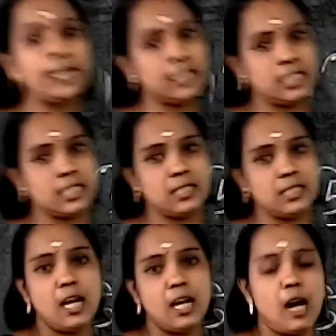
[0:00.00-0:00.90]
it?
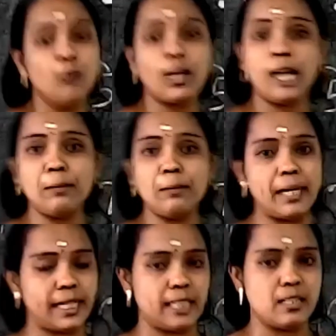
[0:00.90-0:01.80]
How can make
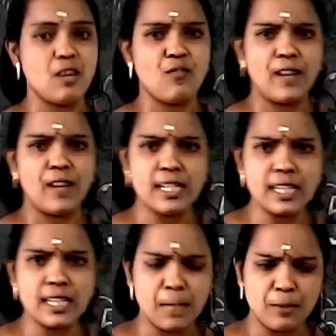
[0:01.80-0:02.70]
it? What is the
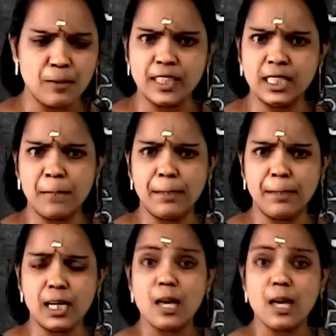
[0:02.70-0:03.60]
name of that number?
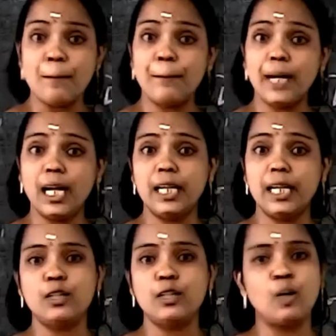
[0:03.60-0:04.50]

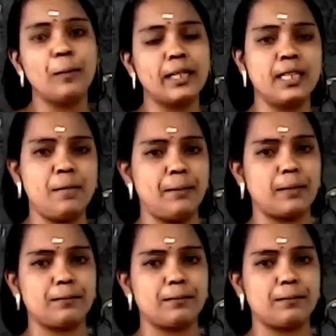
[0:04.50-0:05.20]
Palindromic number.